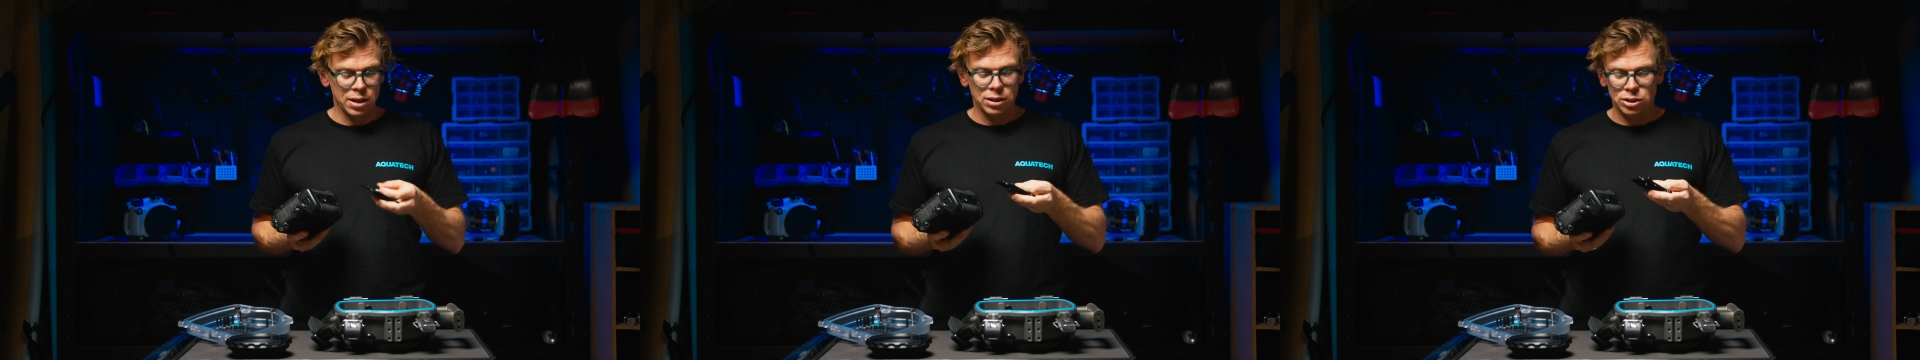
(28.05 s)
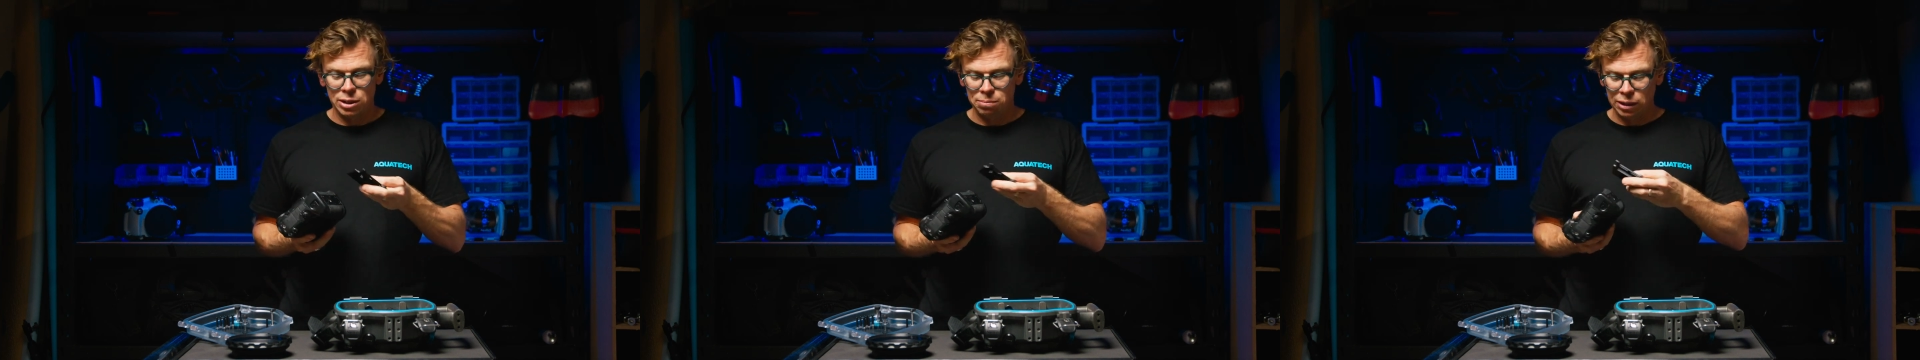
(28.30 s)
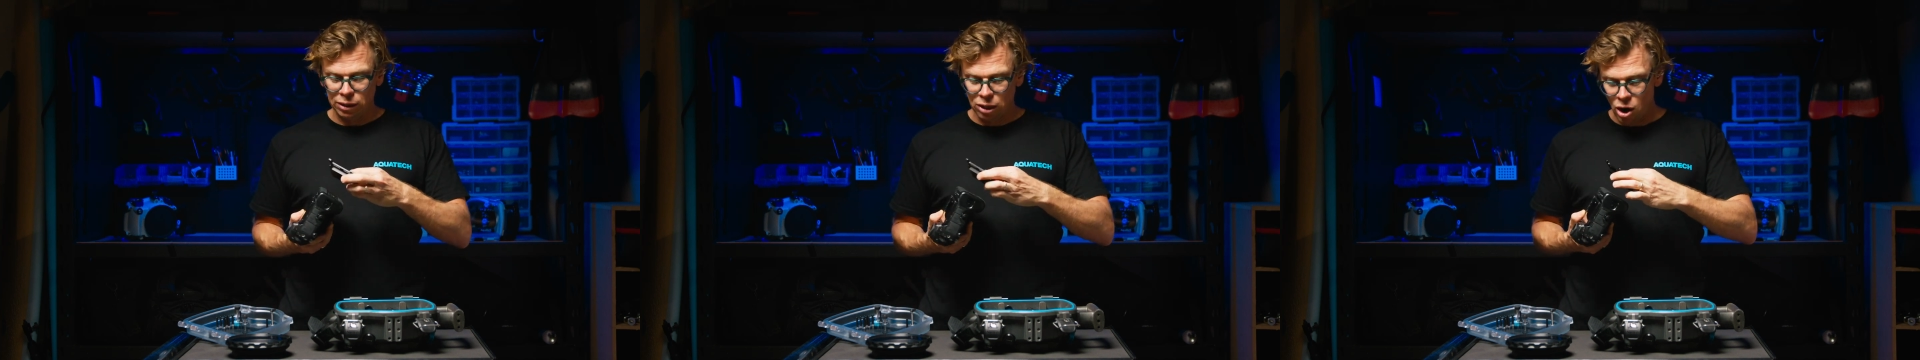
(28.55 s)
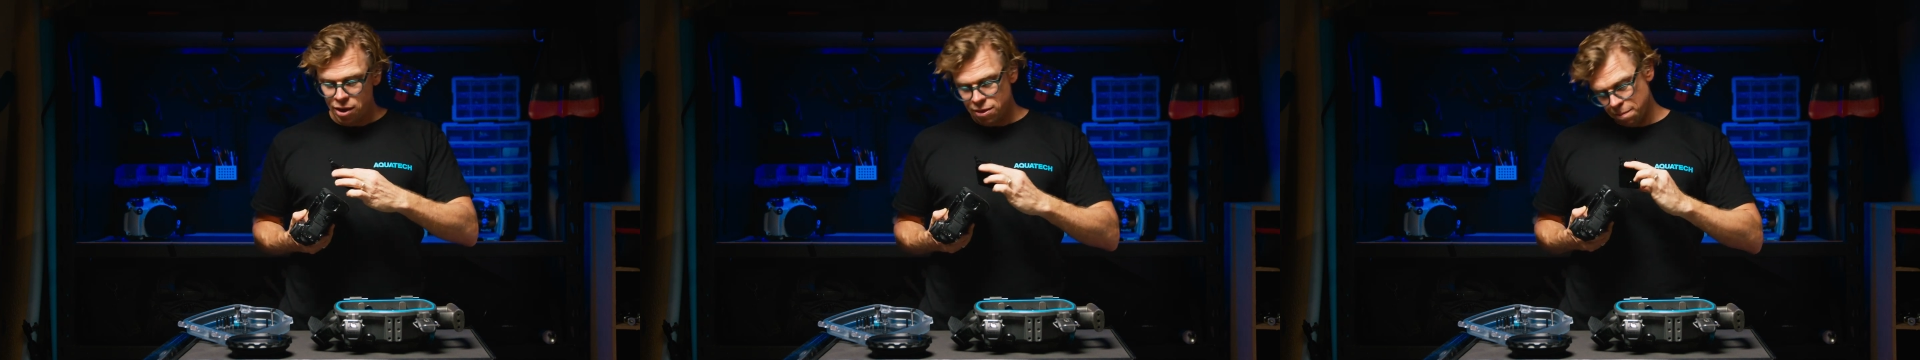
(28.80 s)
Simply
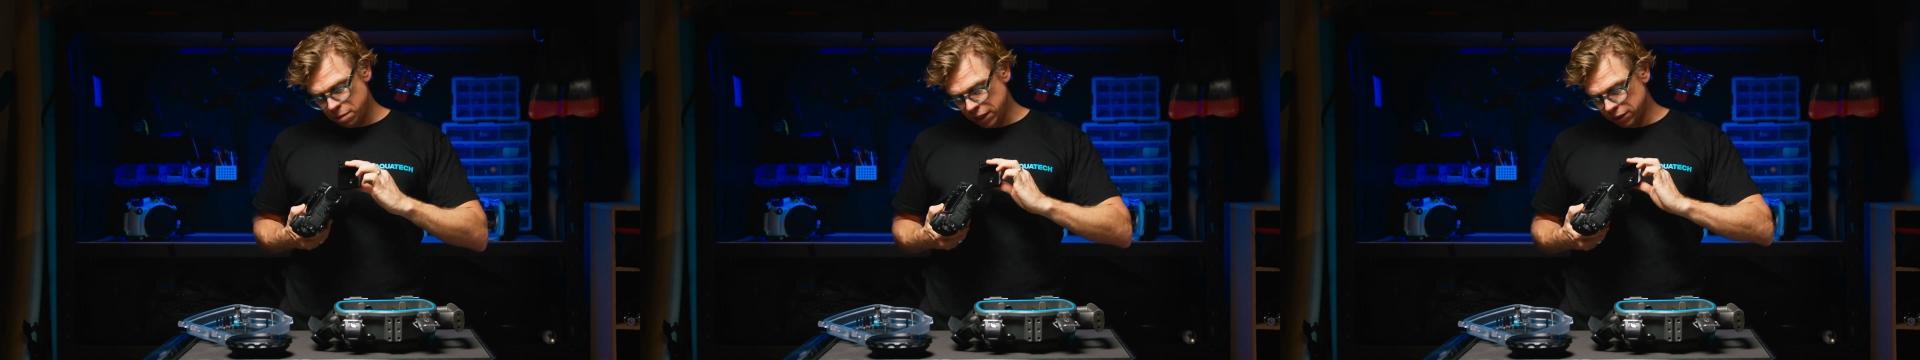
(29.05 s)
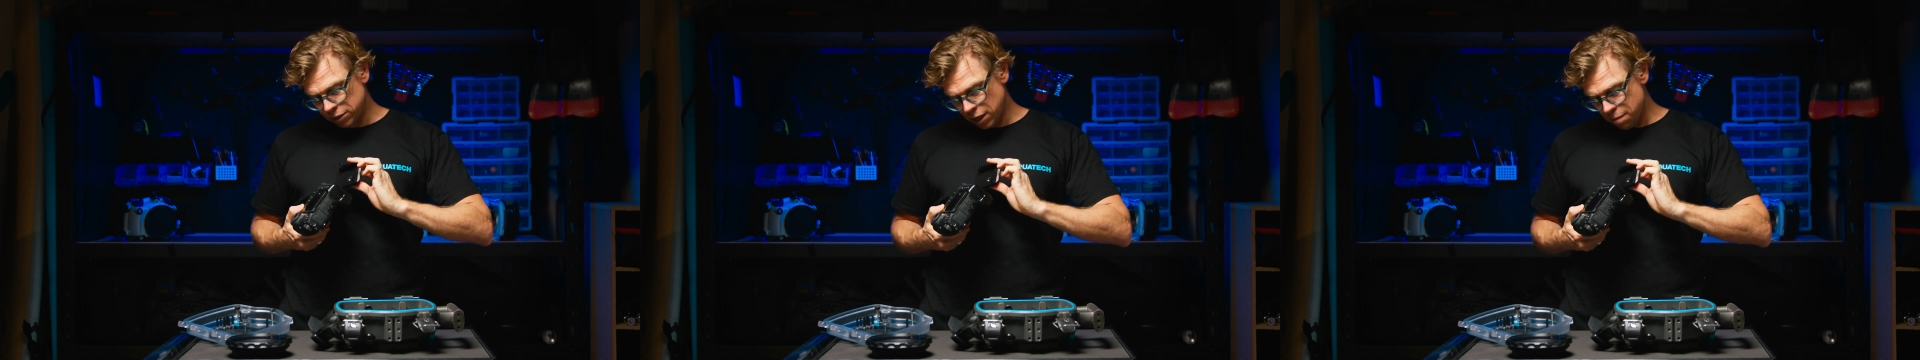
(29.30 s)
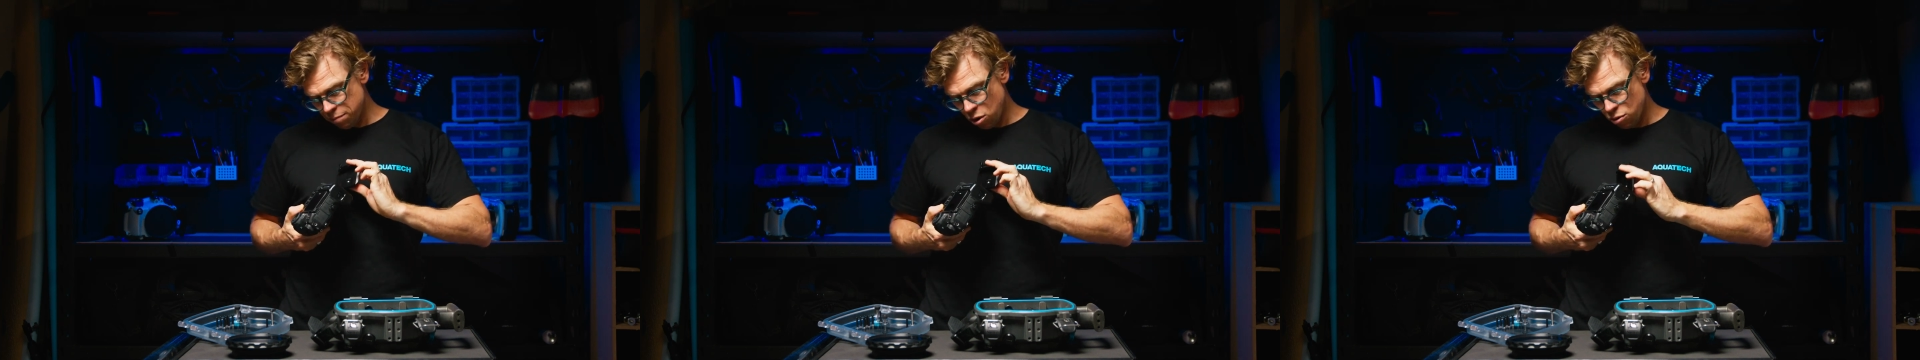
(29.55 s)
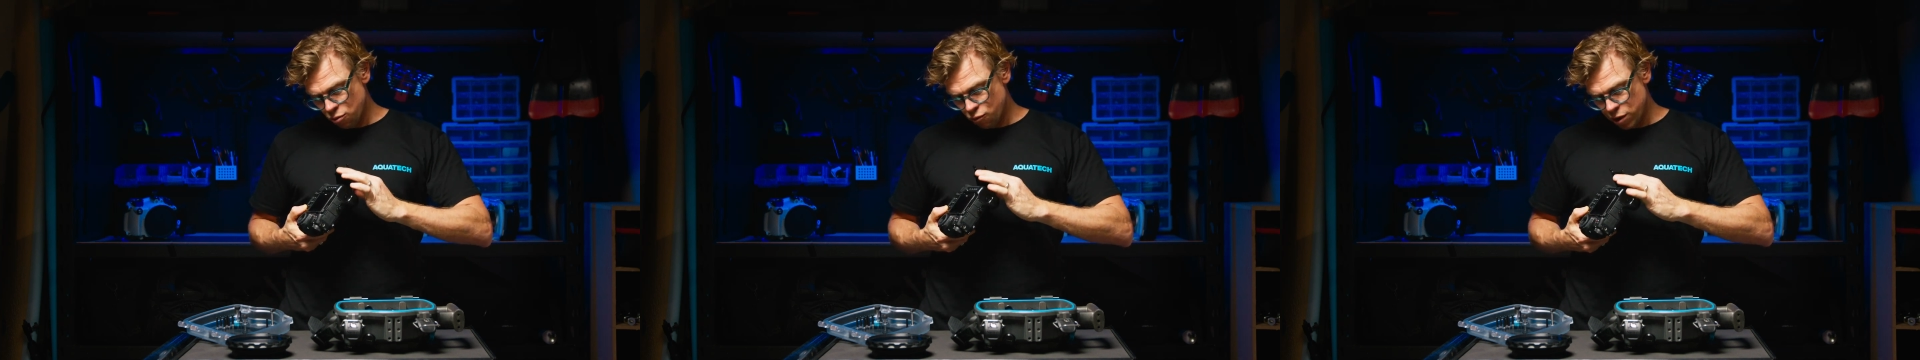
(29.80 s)
line the pins up
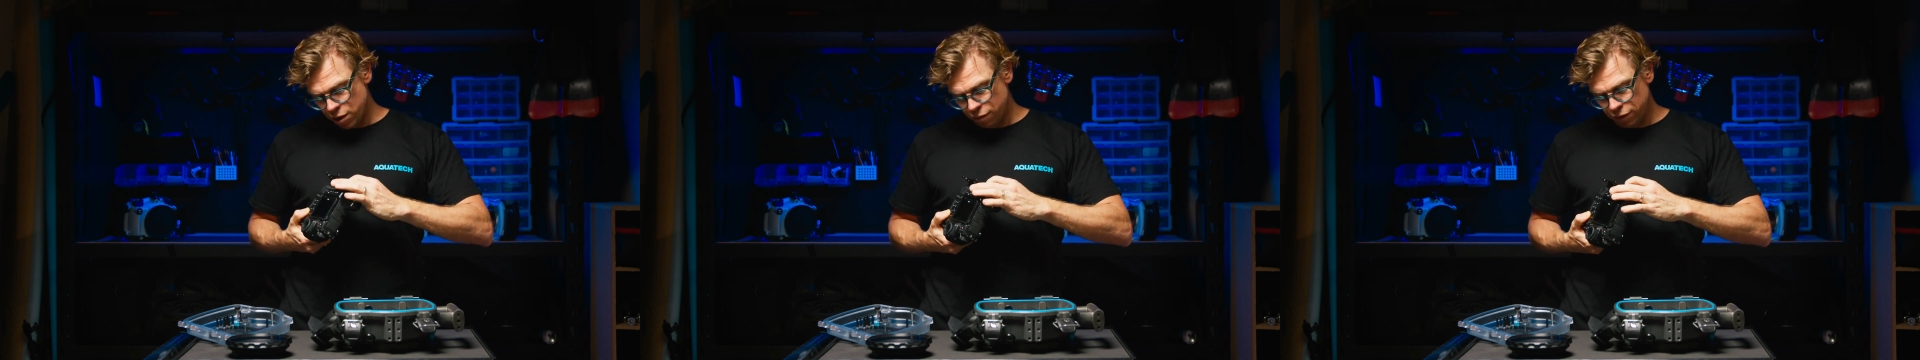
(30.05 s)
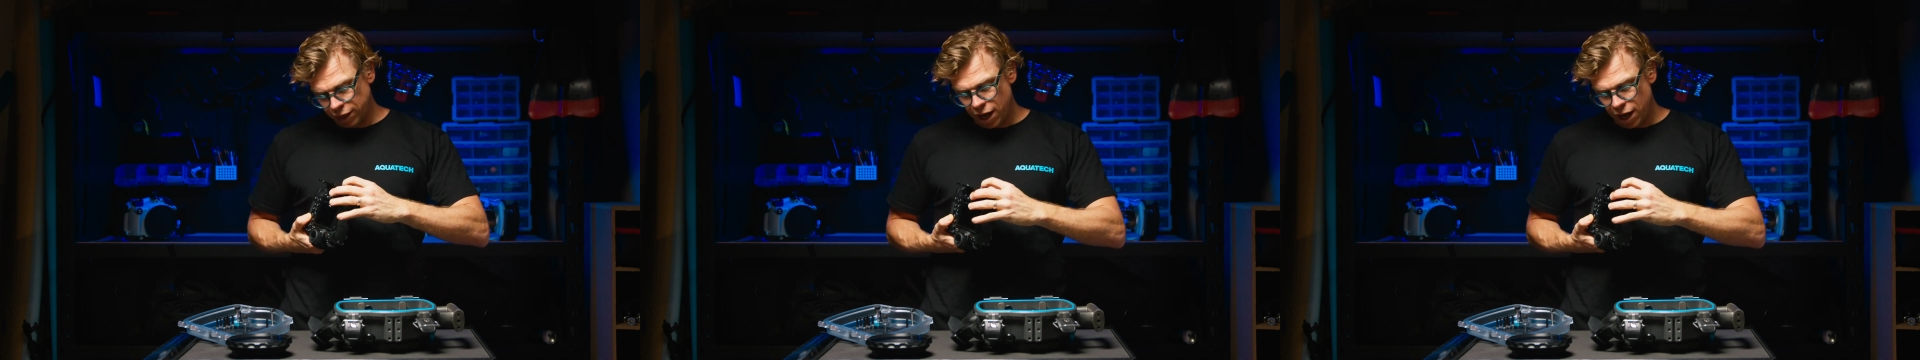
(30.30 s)
on the rear of the